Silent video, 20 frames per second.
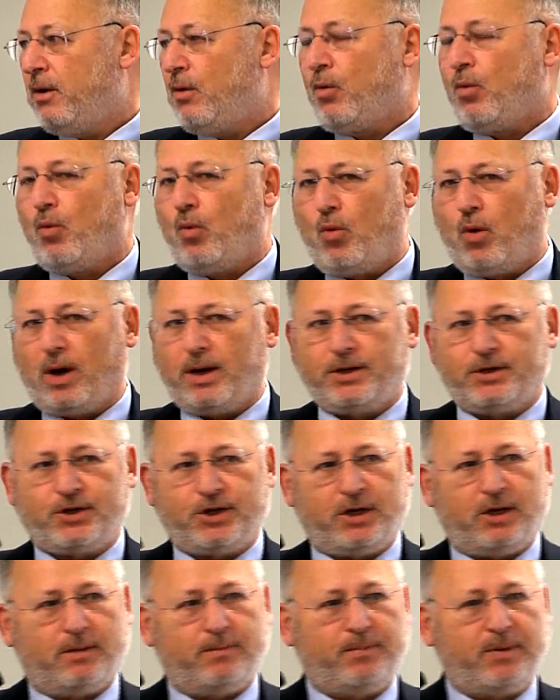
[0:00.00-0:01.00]
one
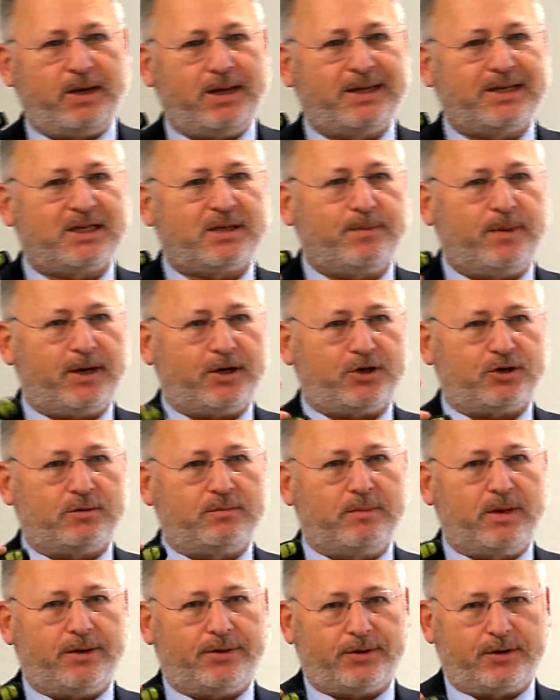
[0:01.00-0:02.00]
GMP inspection
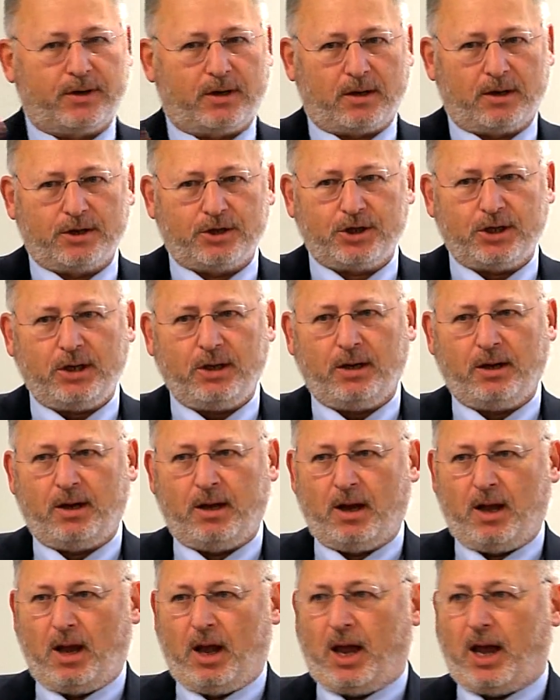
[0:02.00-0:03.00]
methodology
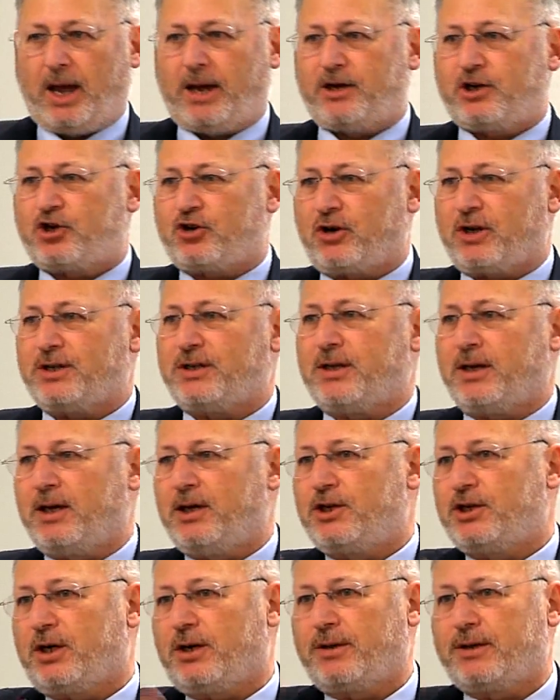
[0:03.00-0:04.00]
and trusting
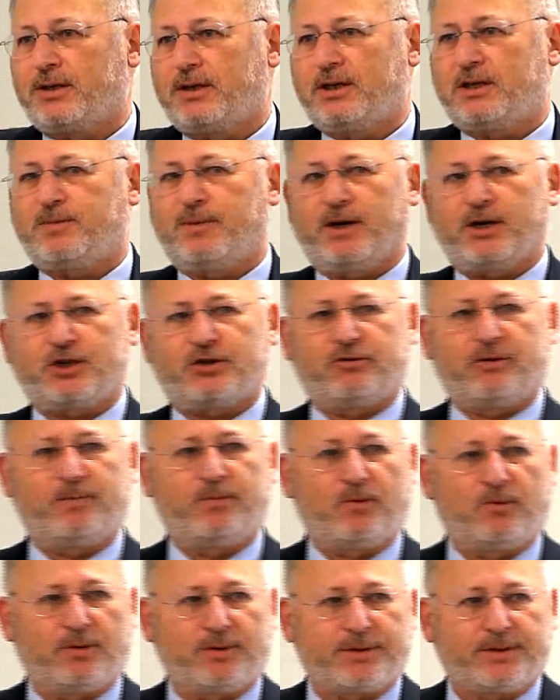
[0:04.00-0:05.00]
each other's inspection
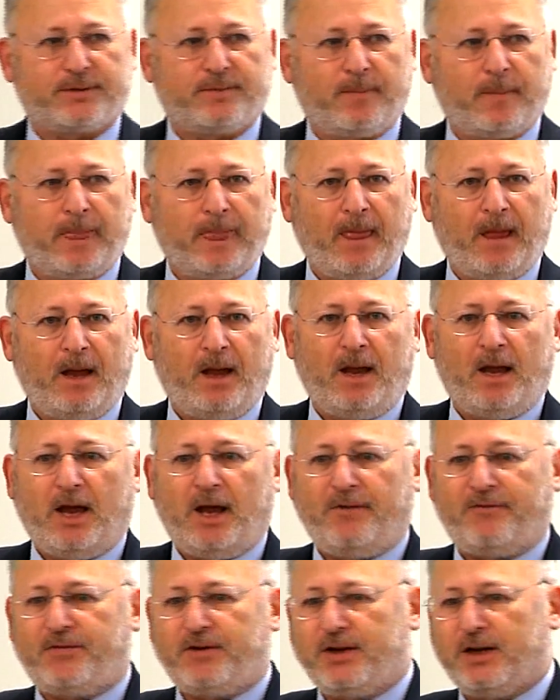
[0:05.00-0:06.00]
reports.
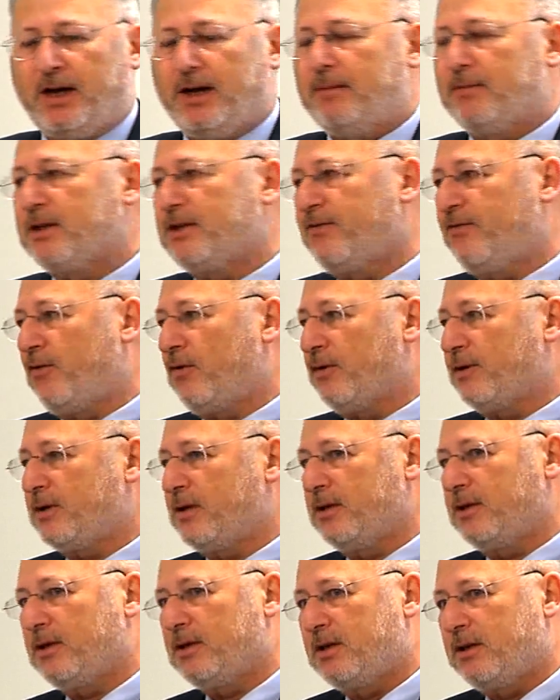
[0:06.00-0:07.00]
FDA was forced
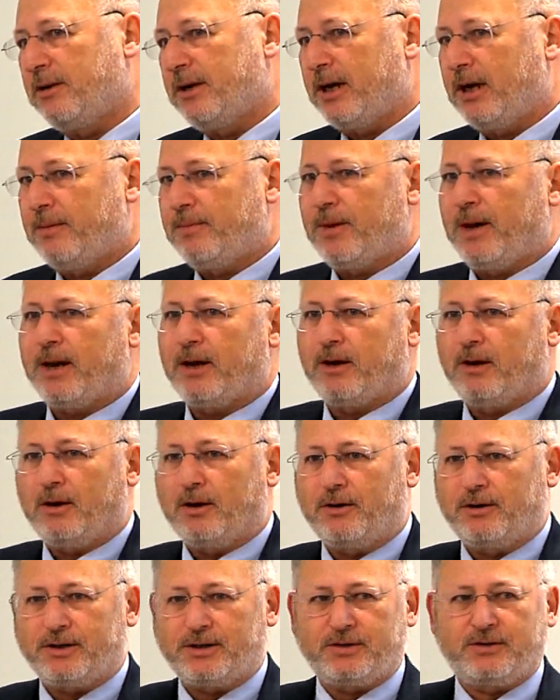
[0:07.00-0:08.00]
into doing it by
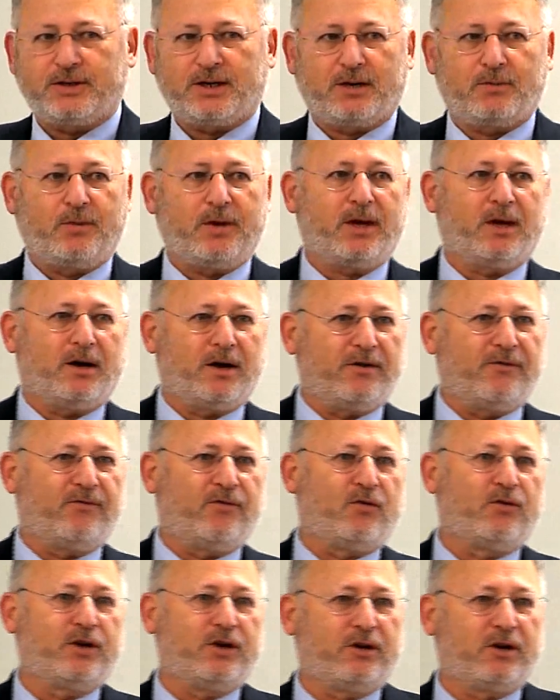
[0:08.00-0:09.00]
Congress, who said, We can't
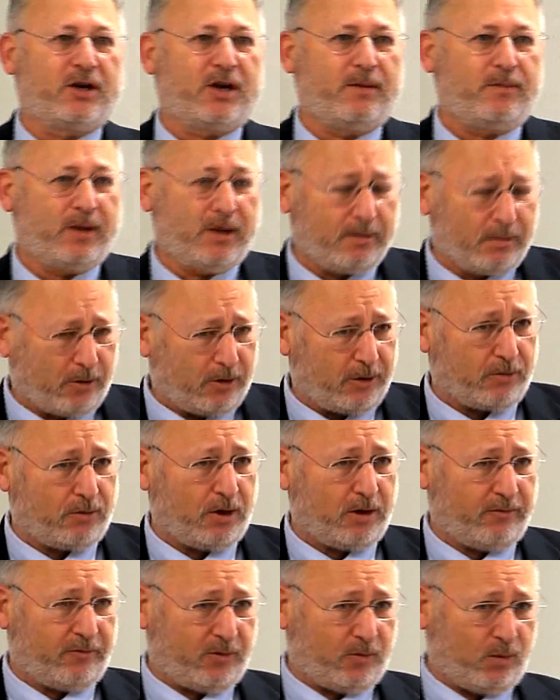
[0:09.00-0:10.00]
afford you to keep, keep going all
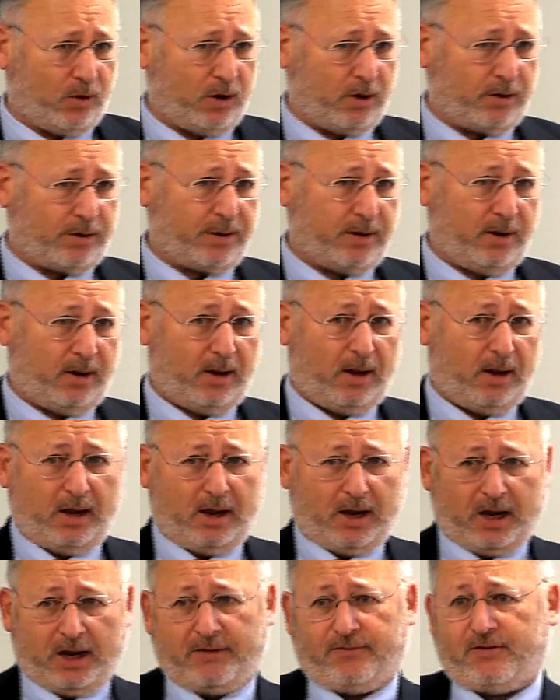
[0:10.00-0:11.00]
over the world.
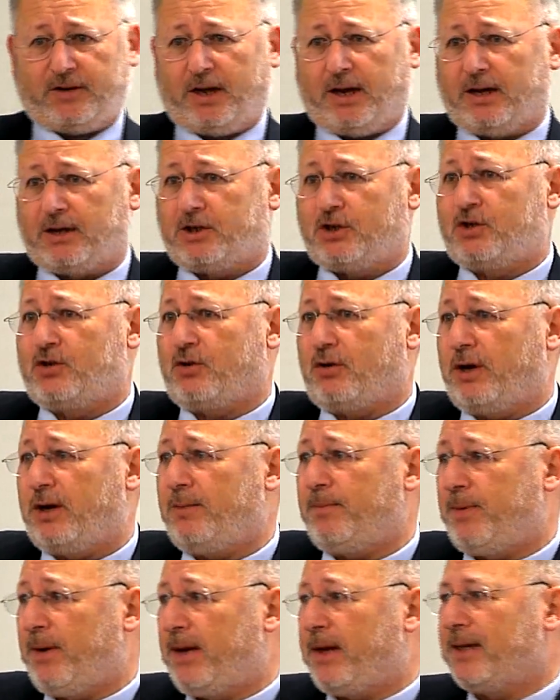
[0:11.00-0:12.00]
FDA has
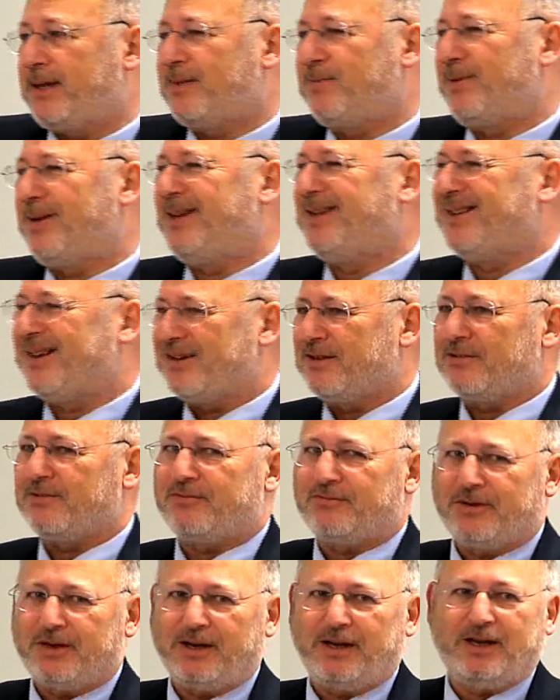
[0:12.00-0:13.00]
joined PICS, but it doesn't
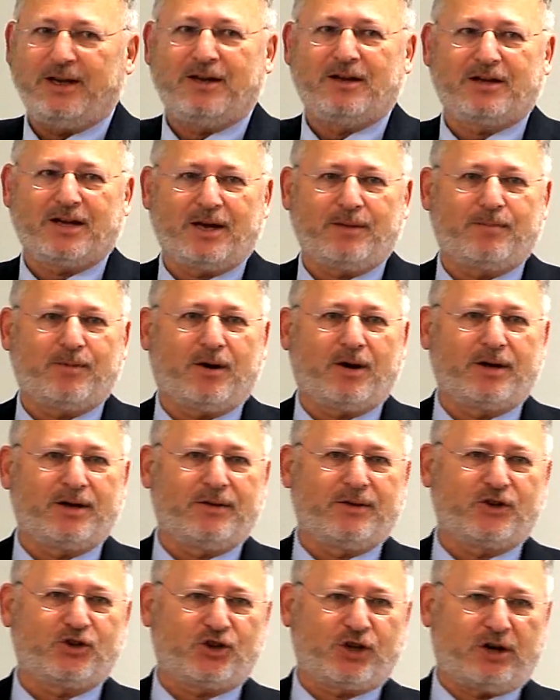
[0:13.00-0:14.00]
really take part in
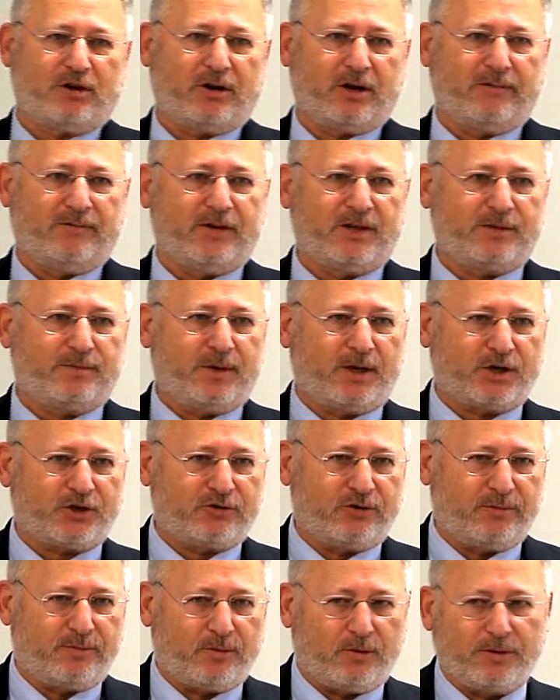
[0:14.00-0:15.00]
the sharing of inspection
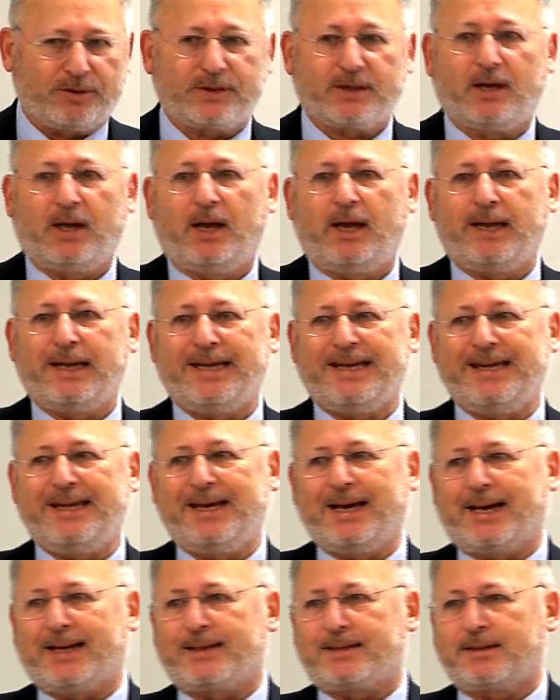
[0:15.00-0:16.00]
reports
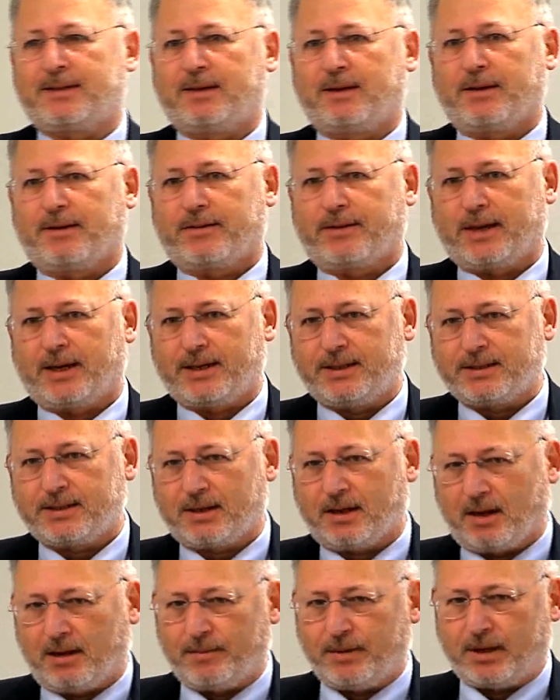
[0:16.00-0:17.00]
yet. That is
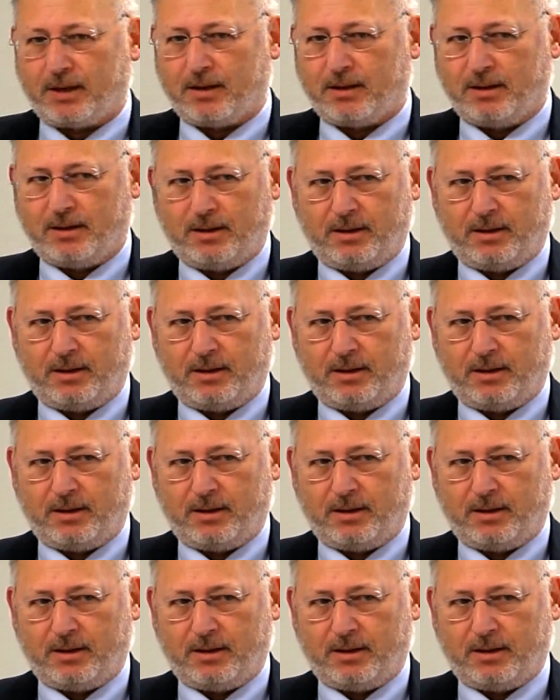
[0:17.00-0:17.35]
coming.